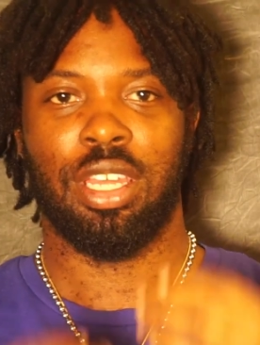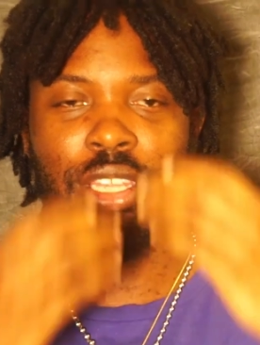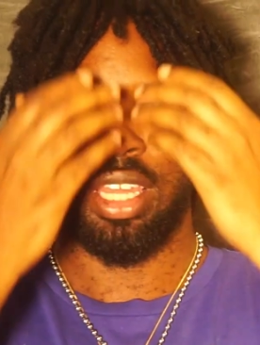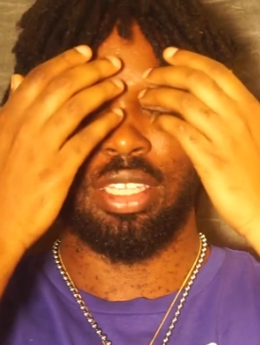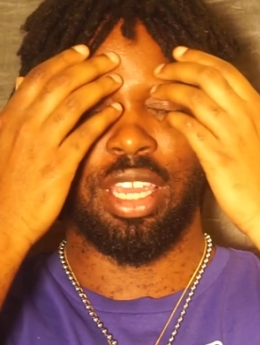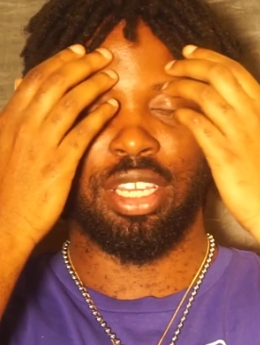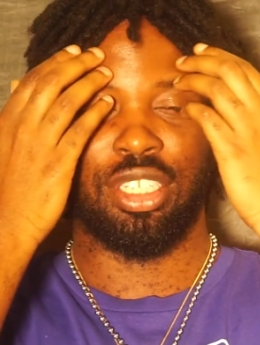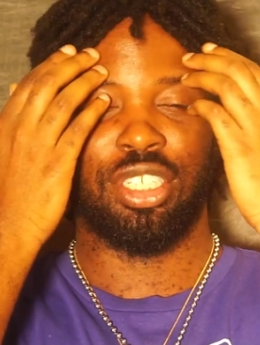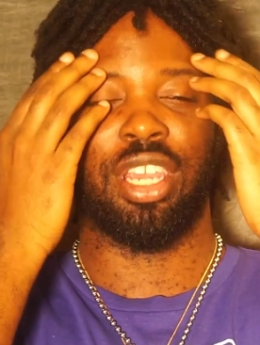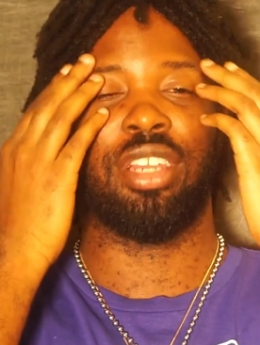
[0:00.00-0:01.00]
that they
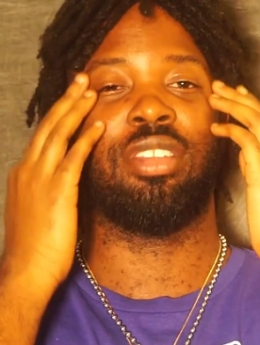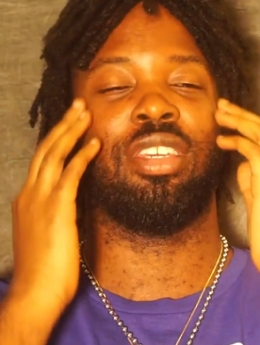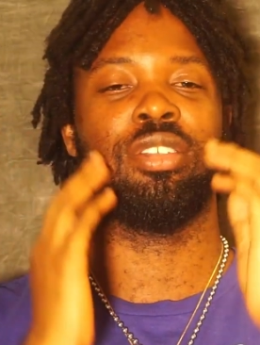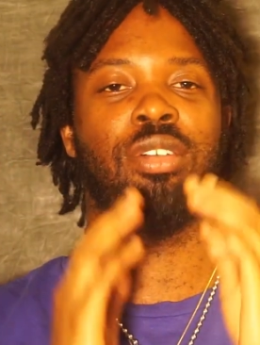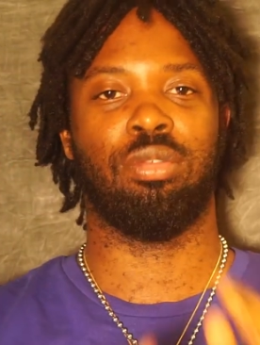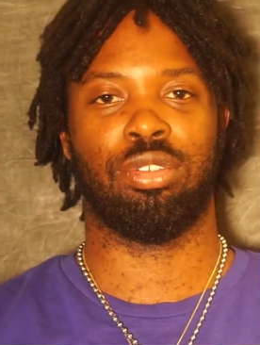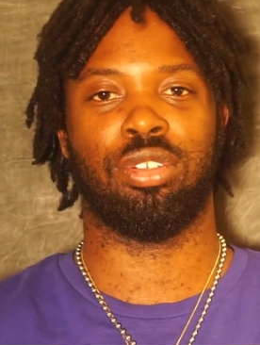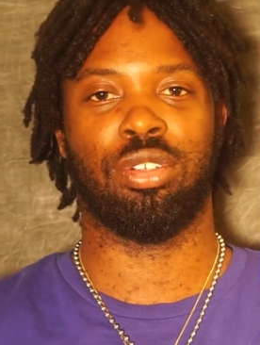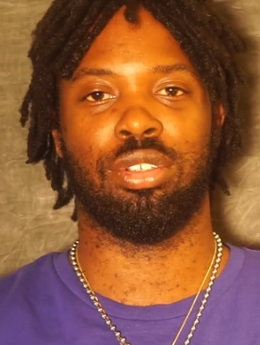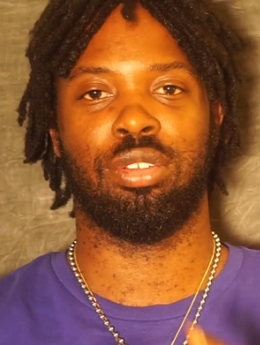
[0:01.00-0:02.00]
share these
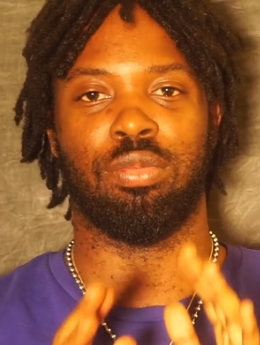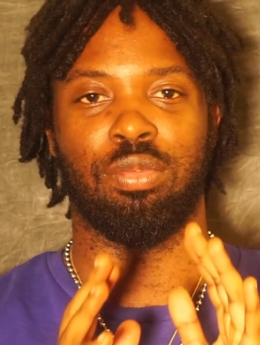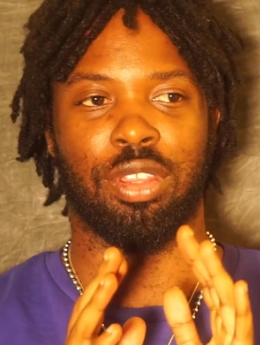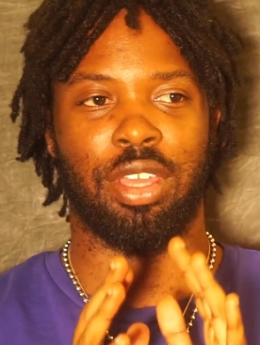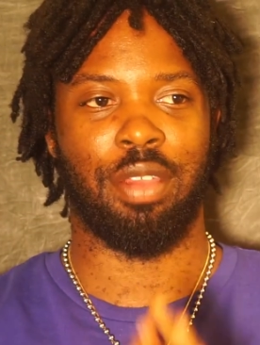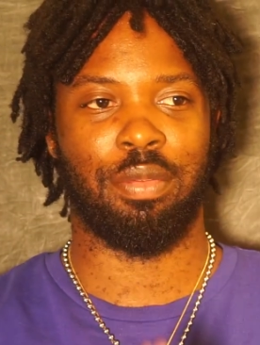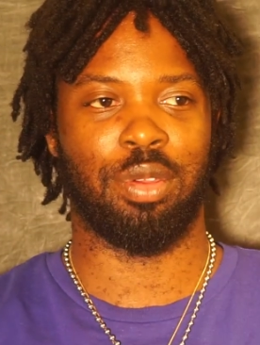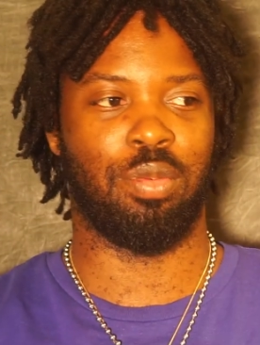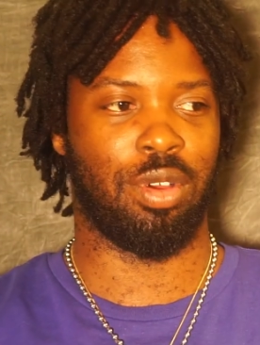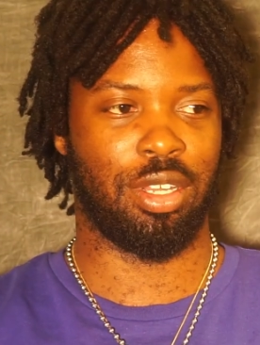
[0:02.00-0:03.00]
cultures with
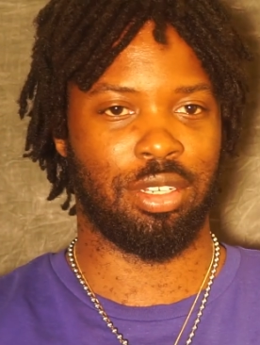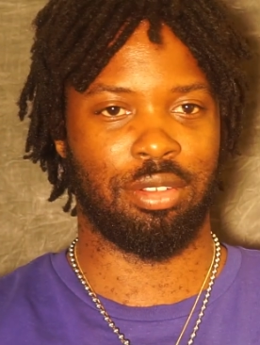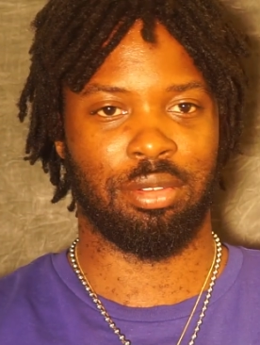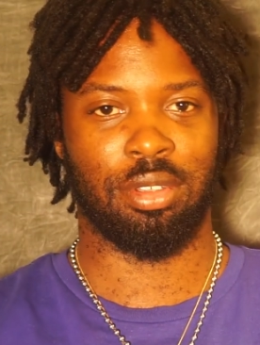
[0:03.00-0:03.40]
everyone.